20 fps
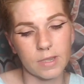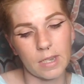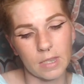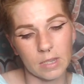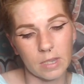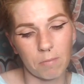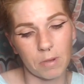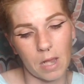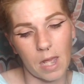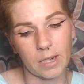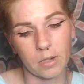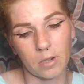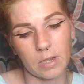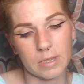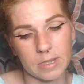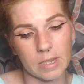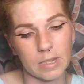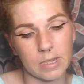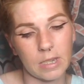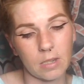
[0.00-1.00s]
and the lip liner is
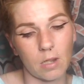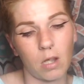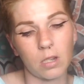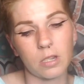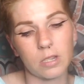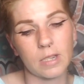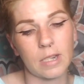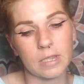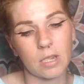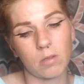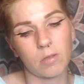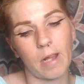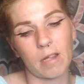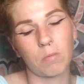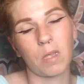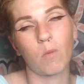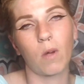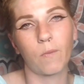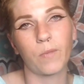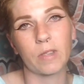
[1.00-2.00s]
$16, and it totaled out to
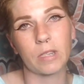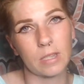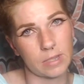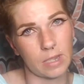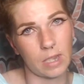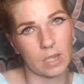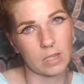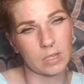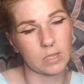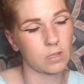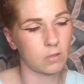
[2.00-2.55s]
be $156.